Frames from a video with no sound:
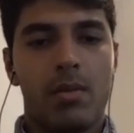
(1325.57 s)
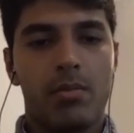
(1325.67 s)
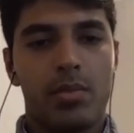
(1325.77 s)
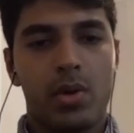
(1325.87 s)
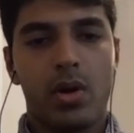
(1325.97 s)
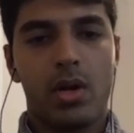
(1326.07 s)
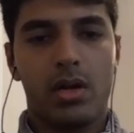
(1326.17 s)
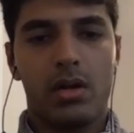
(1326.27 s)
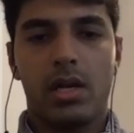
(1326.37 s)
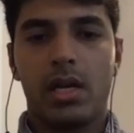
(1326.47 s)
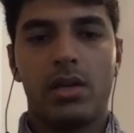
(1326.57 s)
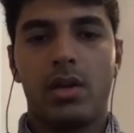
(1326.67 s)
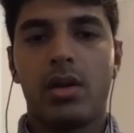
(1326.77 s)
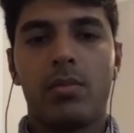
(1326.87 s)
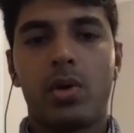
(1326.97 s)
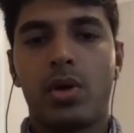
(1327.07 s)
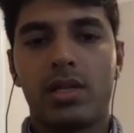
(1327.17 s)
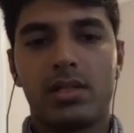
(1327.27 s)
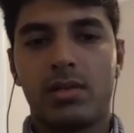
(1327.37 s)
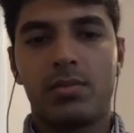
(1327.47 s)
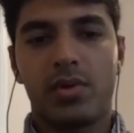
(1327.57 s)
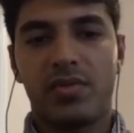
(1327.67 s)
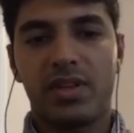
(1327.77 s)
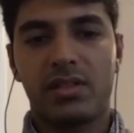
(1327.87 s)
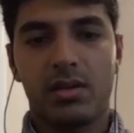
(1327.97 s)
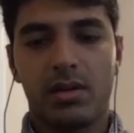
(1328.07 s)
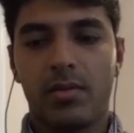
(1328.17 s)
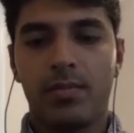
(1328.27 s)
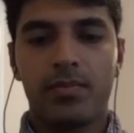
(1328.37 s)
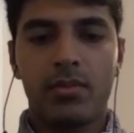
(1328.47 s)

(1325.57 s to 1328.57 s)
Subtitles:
employer, and your employer is this professor.